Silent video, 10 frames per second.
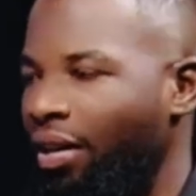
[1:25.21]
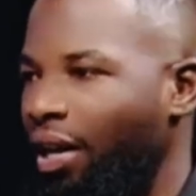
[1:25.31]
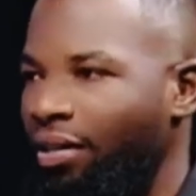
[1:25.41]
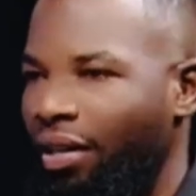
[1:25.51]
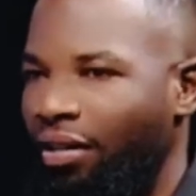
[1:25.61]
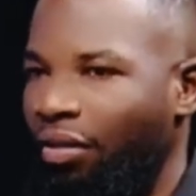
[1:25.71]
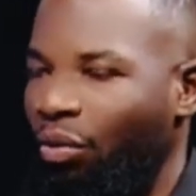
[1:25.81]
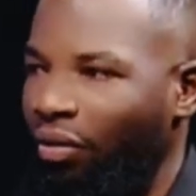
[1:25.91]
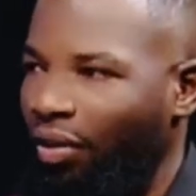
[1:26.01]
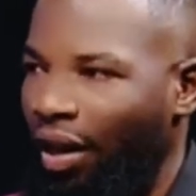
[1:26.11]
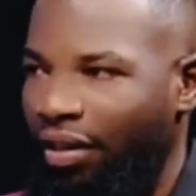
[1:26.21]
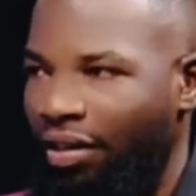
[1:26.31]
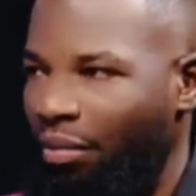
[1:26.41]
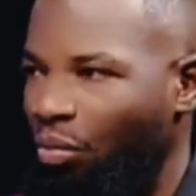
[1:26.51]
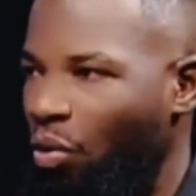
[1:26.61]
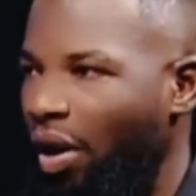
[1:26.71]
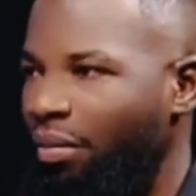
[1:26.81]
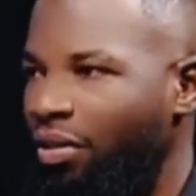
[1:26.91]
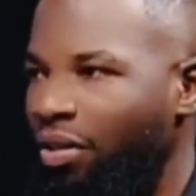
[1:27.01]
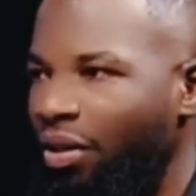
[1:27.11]
I started writing
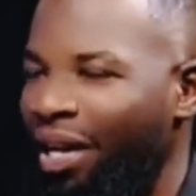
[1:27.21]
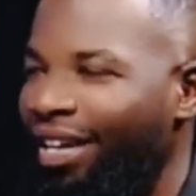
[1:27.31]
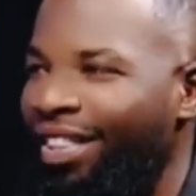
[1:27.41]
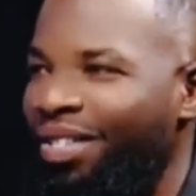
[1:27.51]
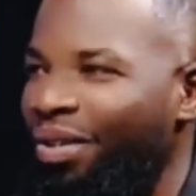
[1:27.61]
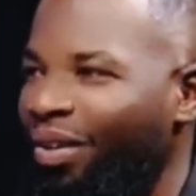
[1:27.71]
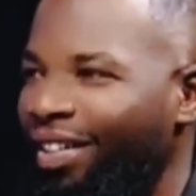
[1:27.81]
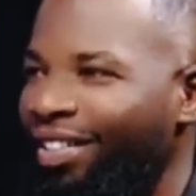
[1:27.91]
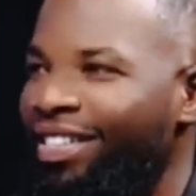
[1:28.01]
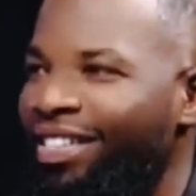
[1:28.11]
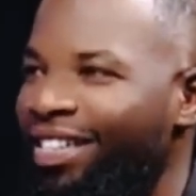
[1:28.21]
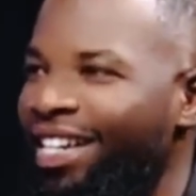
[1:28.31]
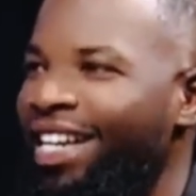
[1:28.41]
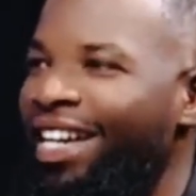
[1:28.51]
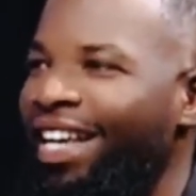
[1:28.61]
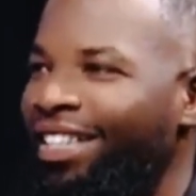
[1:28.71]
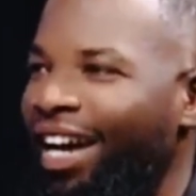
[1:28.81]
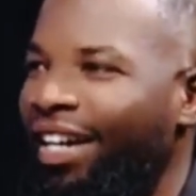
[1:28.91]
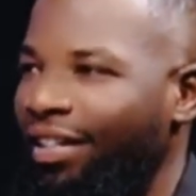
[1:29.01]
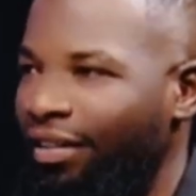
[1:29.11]
poems, meaning that, it's just an innate
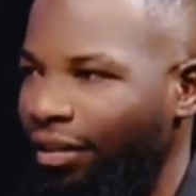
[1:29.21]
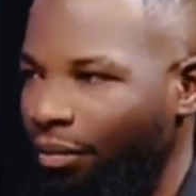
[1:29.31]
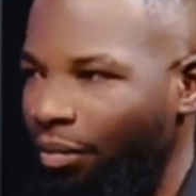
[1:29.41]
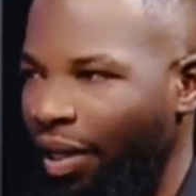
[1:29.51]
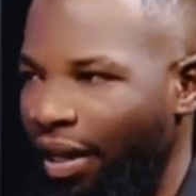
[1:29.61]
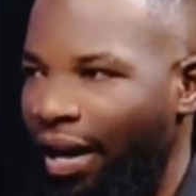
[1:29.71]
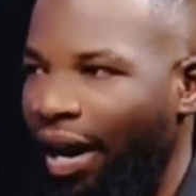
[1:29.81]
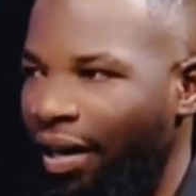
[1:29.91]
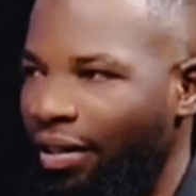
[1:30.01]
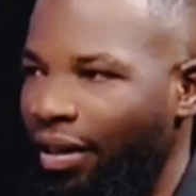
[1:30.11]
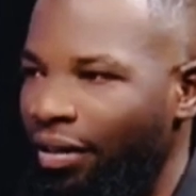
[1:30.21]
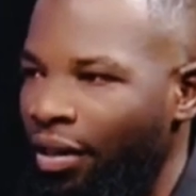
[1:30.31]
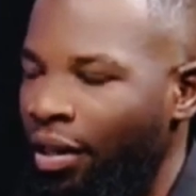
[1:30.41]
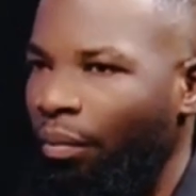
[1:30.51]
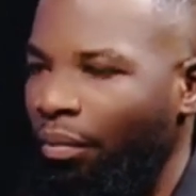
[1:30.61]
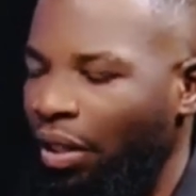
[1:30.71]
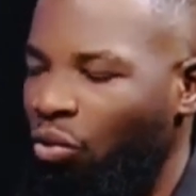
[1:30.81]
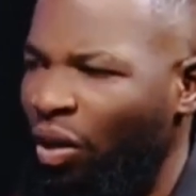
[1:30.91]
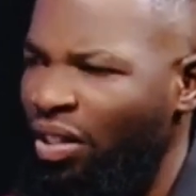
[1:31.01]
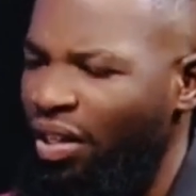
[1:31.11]
talent of being a writer.
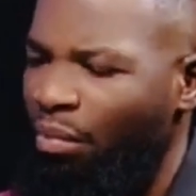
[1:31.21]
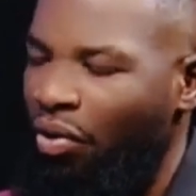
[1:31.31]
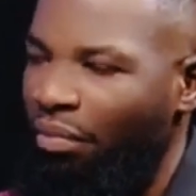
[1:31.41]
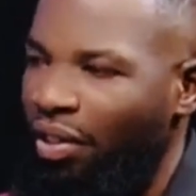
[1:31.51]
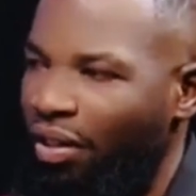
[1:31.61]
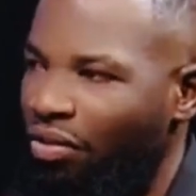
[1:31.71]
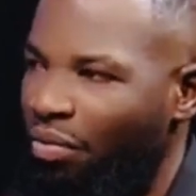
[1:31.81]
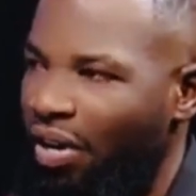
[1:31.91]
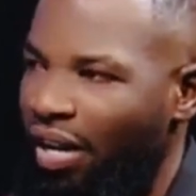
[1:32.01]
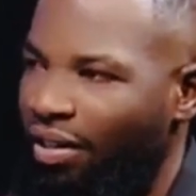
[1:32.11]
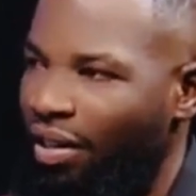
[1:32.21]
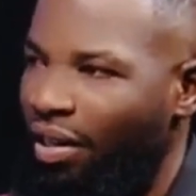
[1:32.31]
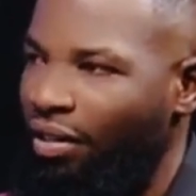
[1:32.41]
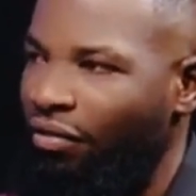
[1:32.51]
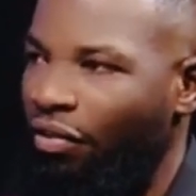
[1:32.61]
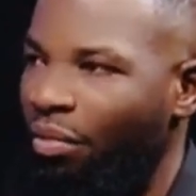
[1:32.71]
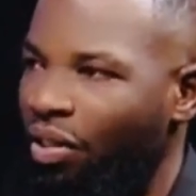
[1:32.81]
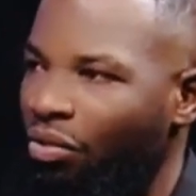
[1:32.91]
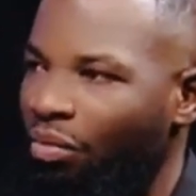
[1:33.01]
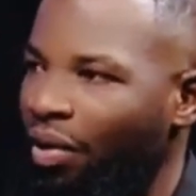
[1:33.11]
But what really prompted To Brilliant Secrets for
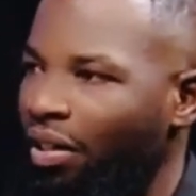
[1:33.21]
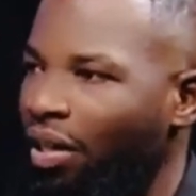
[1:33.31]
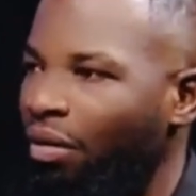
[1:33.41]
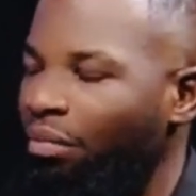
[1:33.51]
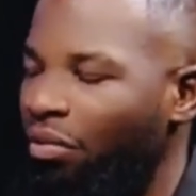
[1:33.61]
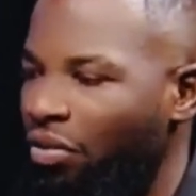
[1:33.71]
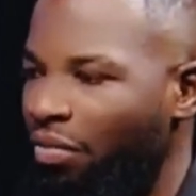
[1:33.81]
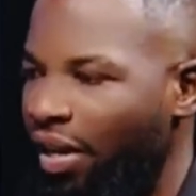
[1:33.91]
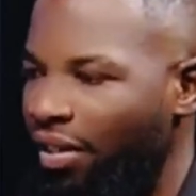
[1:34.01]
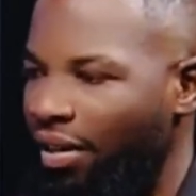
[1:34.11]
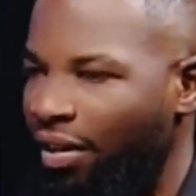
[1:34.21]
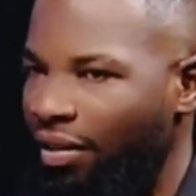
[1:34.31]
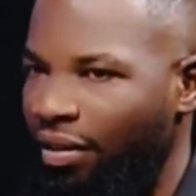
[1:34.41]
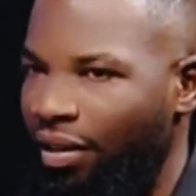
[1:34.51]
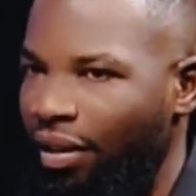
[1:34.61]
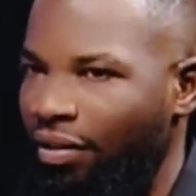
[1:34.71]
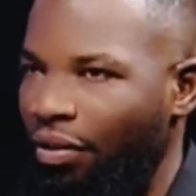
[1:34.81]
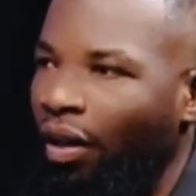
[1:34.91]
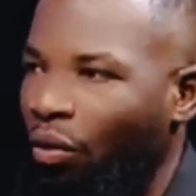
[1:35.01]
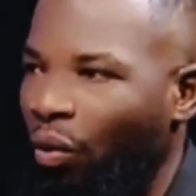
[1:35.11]
me to pen down To Brilliant Secrets is
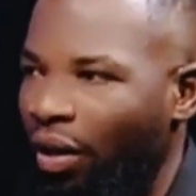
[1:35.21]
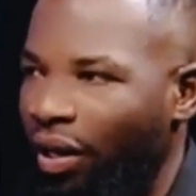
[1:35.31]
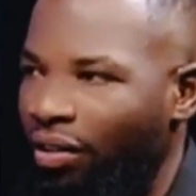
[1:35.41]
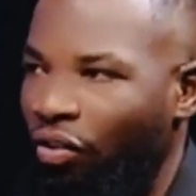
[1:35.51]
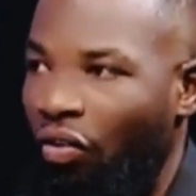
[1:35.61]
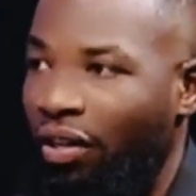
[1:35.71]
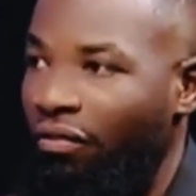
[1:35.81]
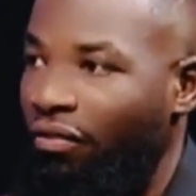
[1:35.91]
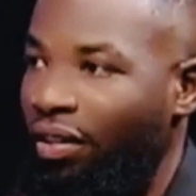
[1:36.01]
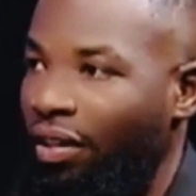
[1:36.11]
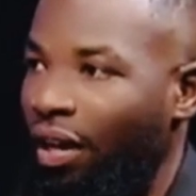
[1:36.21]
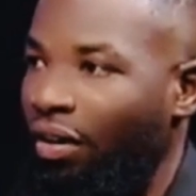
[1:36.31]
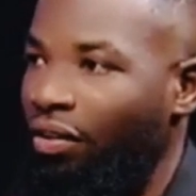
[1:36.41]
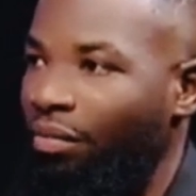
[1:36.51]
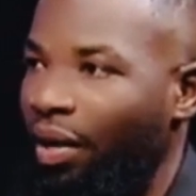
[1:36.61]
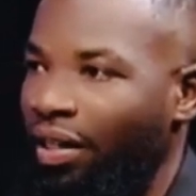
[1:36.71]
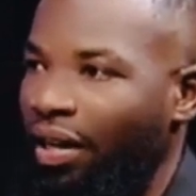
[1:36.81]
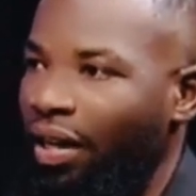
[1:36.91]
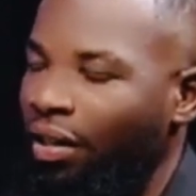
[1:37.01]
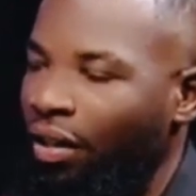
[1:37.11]
that when I was only 14, I lost my
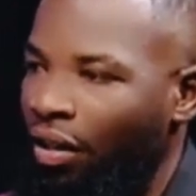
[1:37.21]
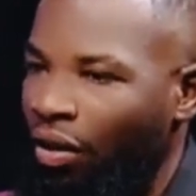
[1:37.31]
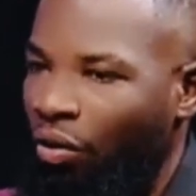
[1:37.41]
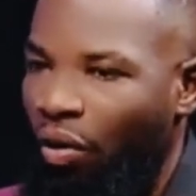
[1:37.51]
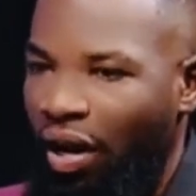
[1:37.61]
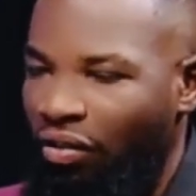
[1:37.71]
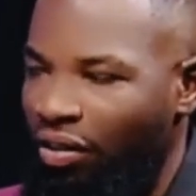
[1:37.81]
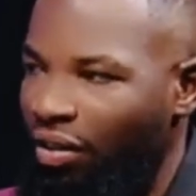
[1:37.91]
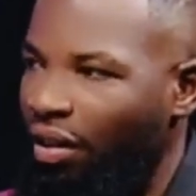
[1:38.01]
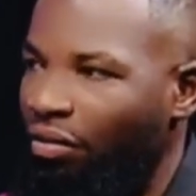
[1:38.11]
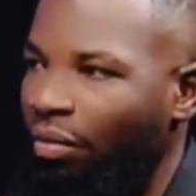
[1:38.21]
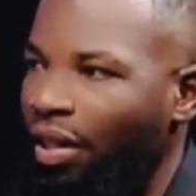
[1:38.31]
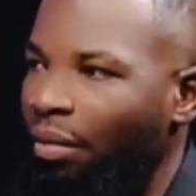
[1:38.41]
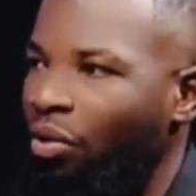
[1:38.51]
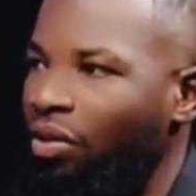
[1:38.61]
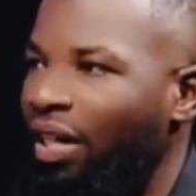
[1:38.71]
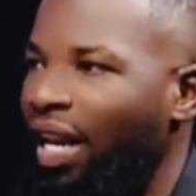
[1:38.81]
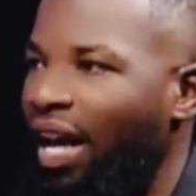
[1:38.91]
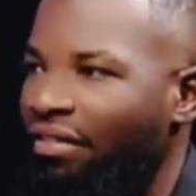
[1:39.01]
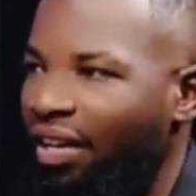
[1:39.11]
dad, who I considered to be the most
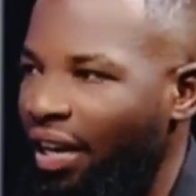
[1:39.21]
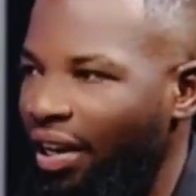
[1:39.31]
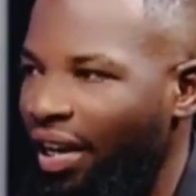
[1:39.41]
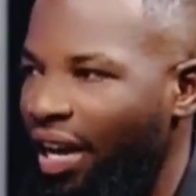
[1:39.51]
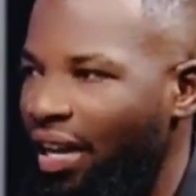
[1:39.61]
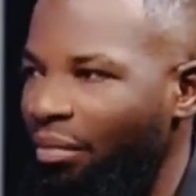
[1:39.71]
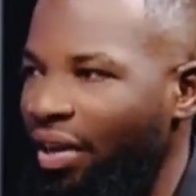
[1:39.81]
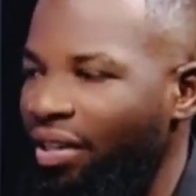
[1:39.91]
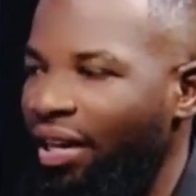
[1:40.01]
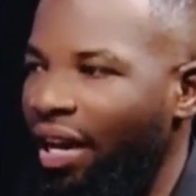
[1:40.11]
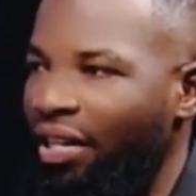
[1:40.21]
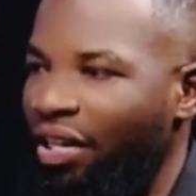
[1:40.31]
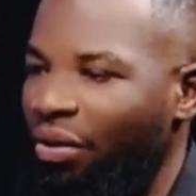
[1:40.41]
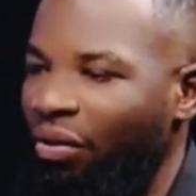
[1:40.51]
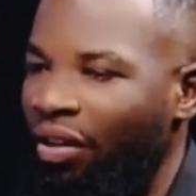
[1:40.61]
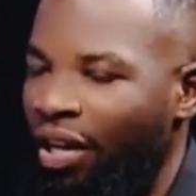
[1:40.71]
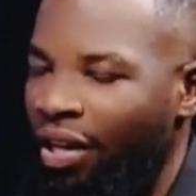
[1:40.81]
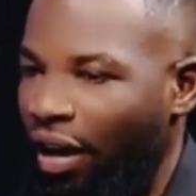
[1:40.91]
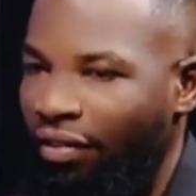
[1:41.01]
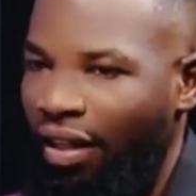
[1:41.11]
loving and caring person I knew.
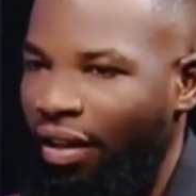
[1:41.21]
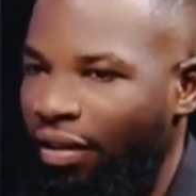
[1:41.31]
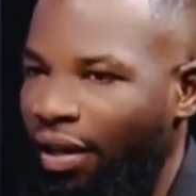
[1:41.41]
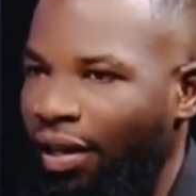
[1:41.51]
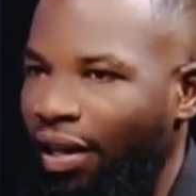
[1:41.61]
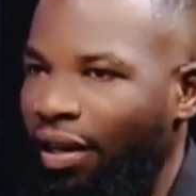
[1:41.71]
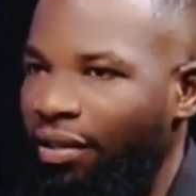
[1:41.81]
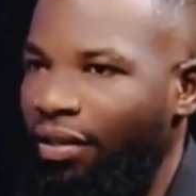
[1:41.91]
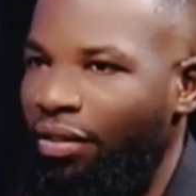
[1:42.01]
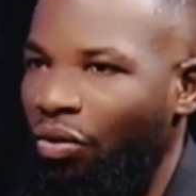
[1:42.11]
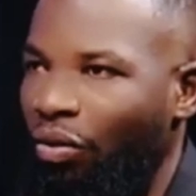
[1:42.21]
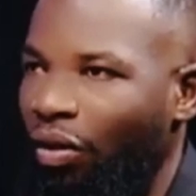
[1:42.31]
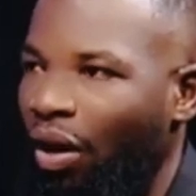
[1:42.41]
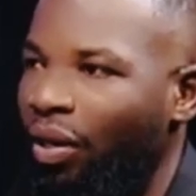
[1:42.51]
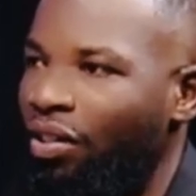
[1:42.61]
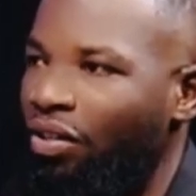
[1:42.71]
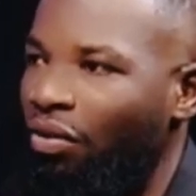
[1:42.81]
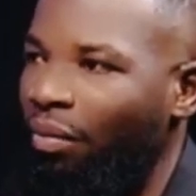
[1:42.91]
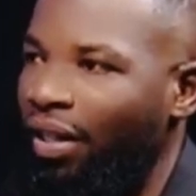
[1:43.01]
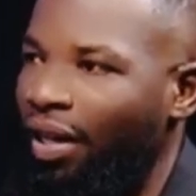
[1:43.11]
After that, I realized that, I was
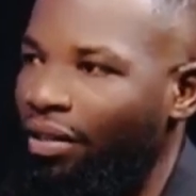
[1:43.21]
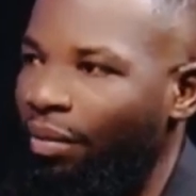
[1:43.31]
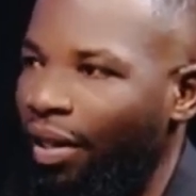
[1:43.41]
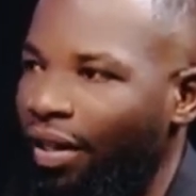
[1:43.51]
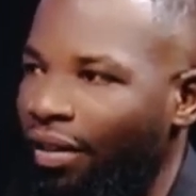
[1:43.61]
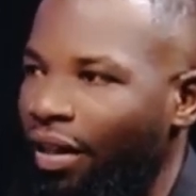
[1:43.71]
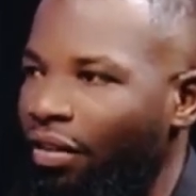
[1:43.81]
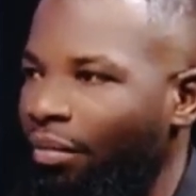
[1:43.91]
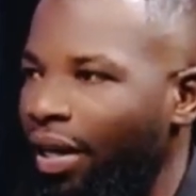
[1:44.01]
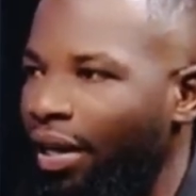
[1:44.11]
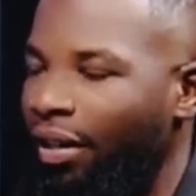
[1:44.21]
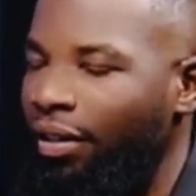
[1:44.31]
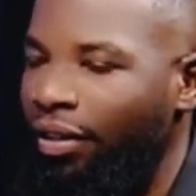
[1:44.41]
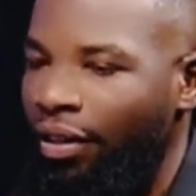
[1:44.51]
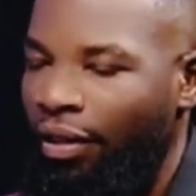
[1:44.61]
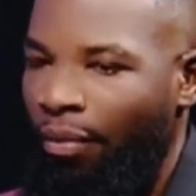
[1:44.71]
traumatized by the death of my dad.